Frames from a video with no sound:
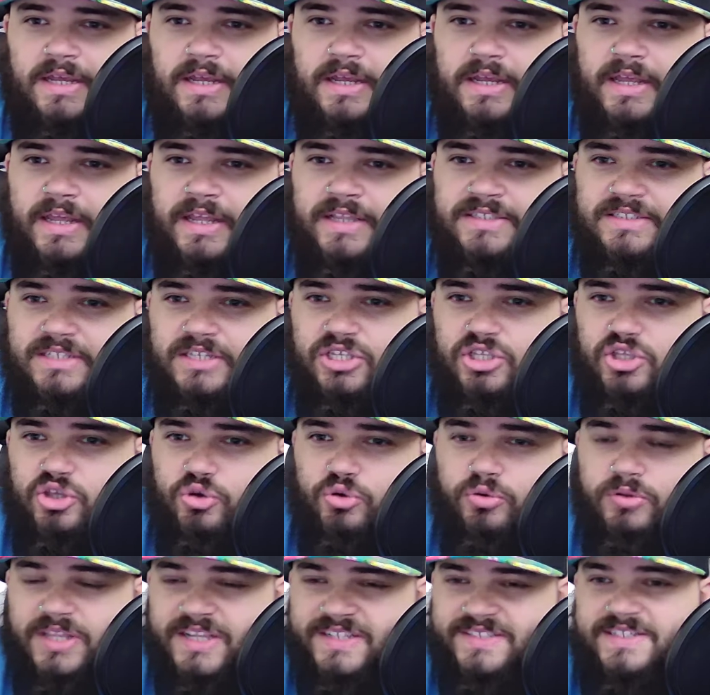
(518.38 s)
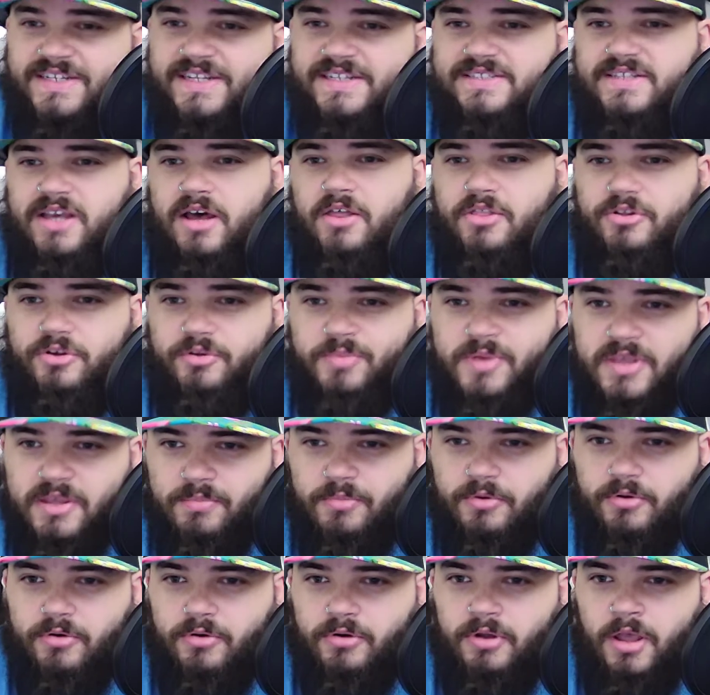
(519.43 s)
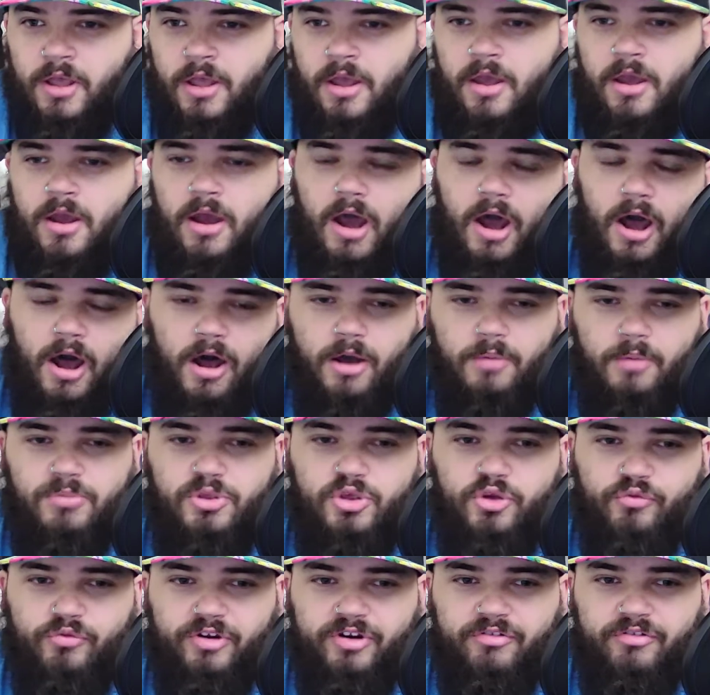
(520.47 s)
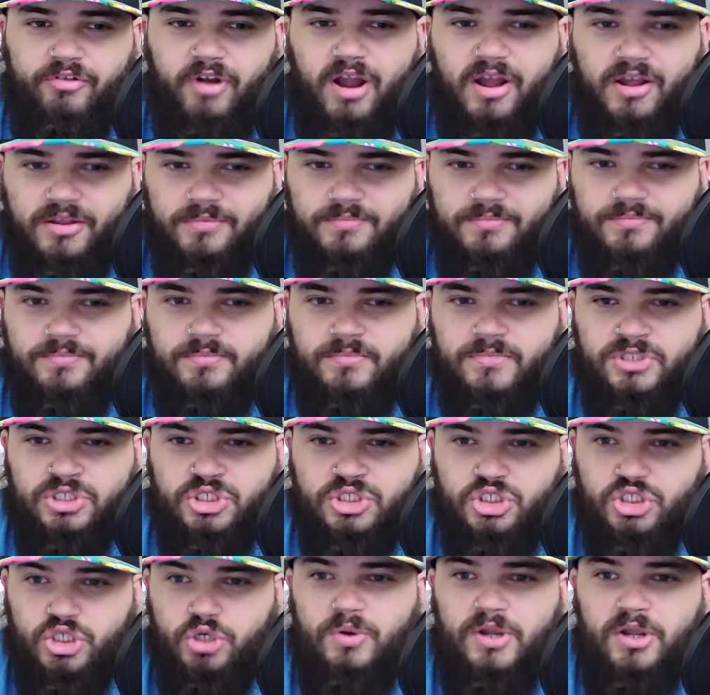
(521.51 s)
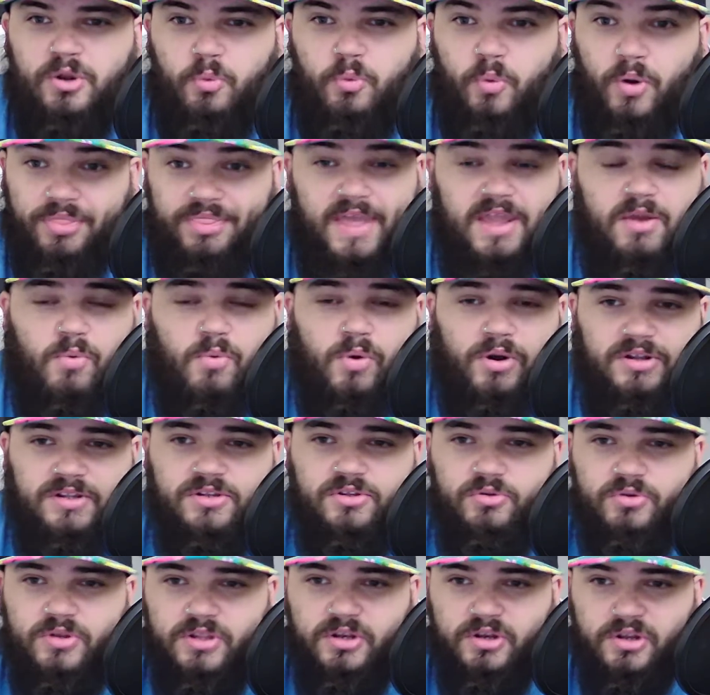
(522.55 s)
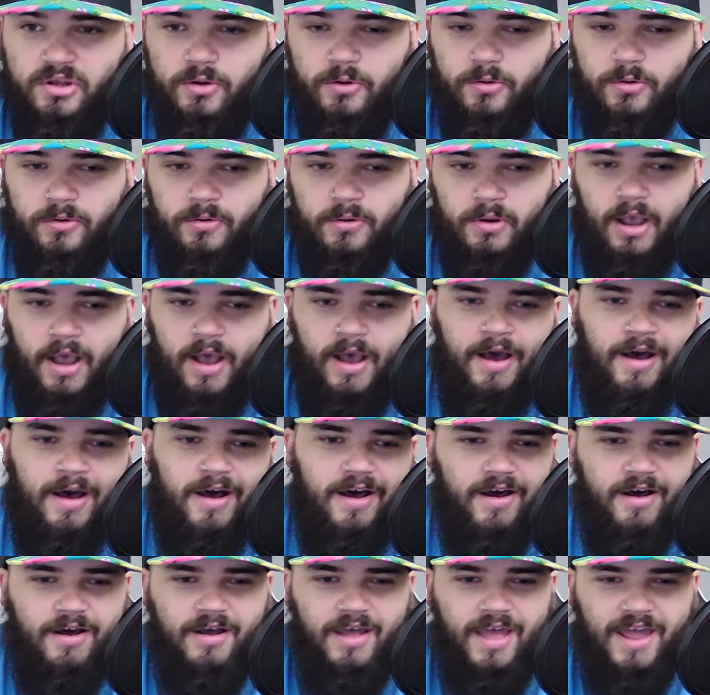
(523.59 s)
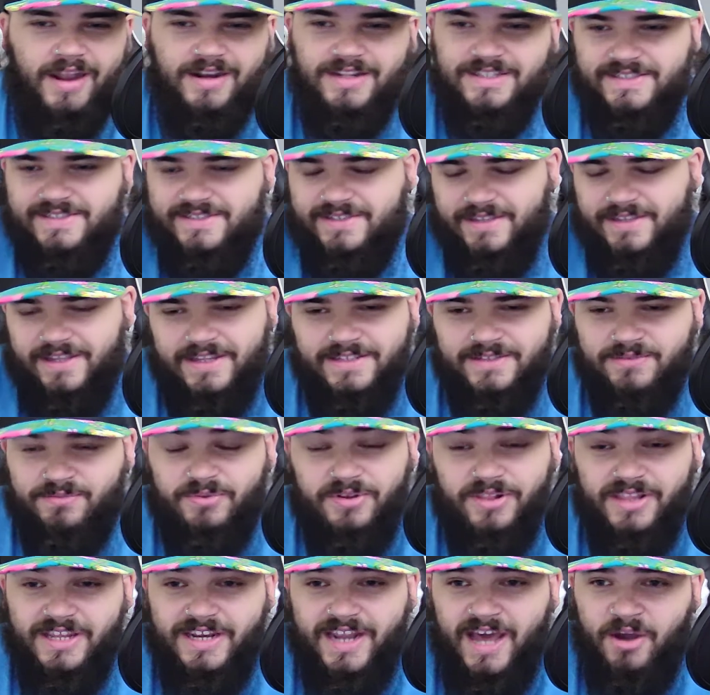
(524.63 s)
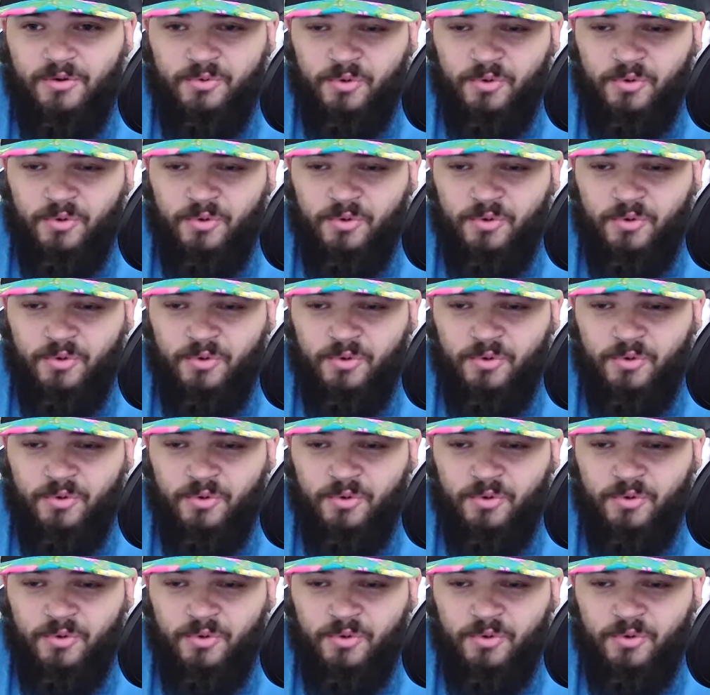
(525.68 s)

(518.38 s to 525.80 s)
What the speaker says: into you listening to other people. You regret doing what they wanted you to do. And it's really not